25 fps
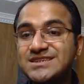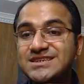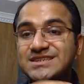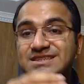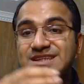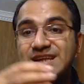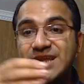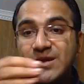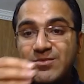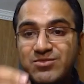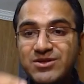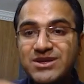In
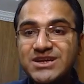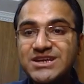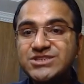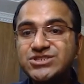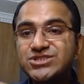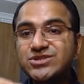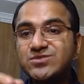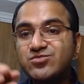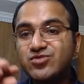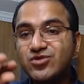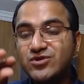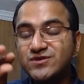the
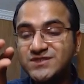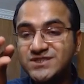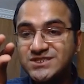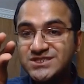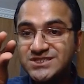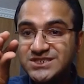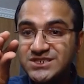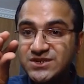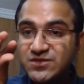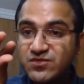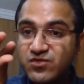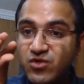replication
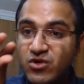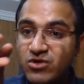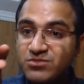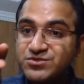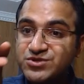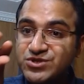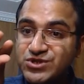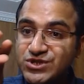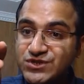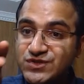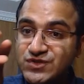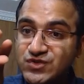process, it
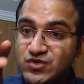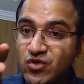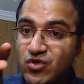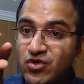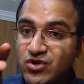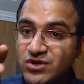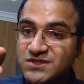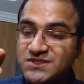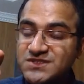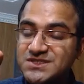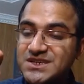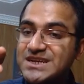forms
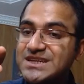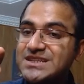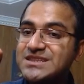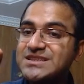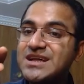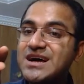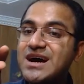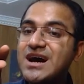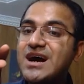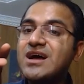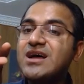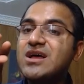schizonts
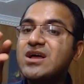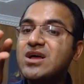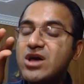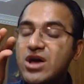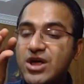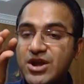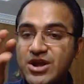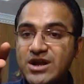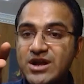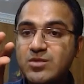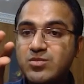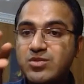in the
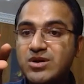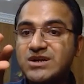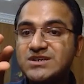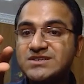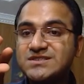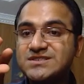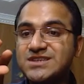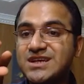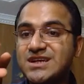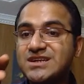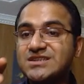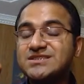red
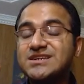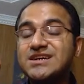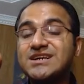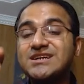blood cells.